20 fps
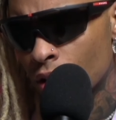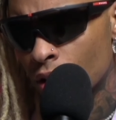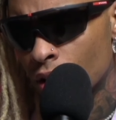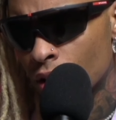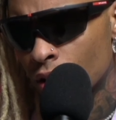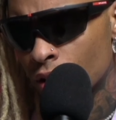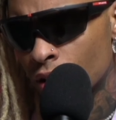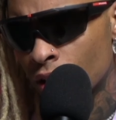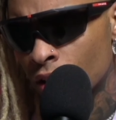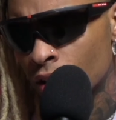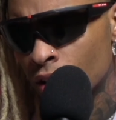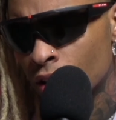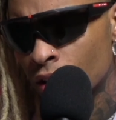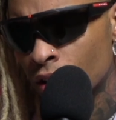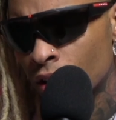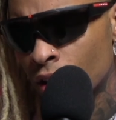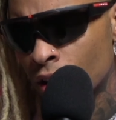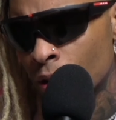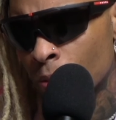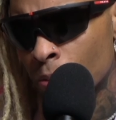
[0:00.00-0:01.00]
the end of the
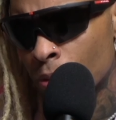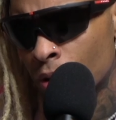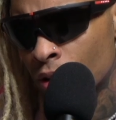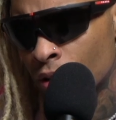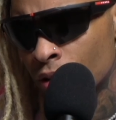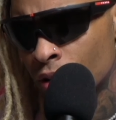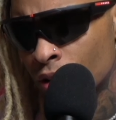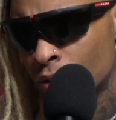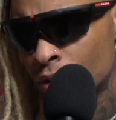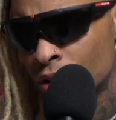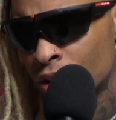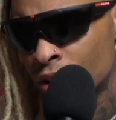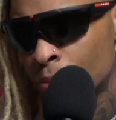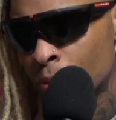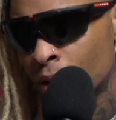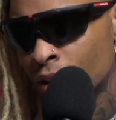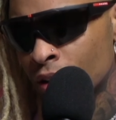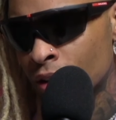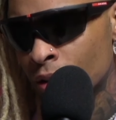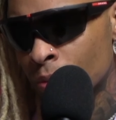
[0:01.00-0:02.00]
day, bro, it was just
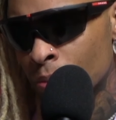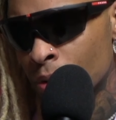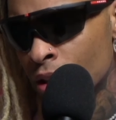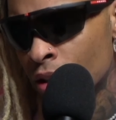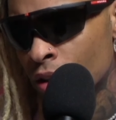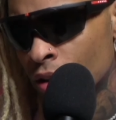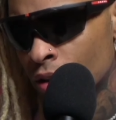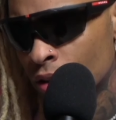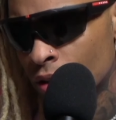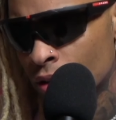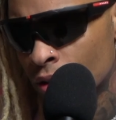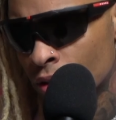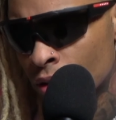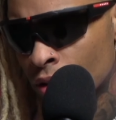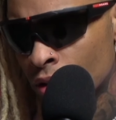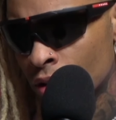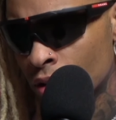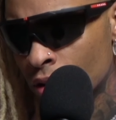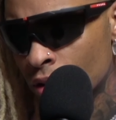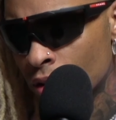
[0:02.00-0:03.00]
meant to be, you
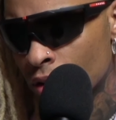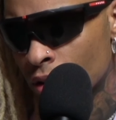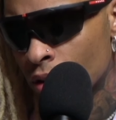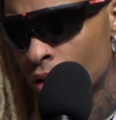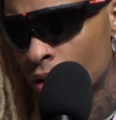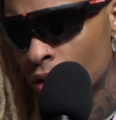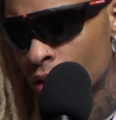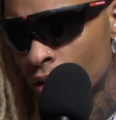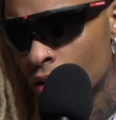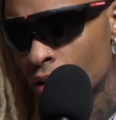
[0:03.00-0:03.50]
know? Yeah.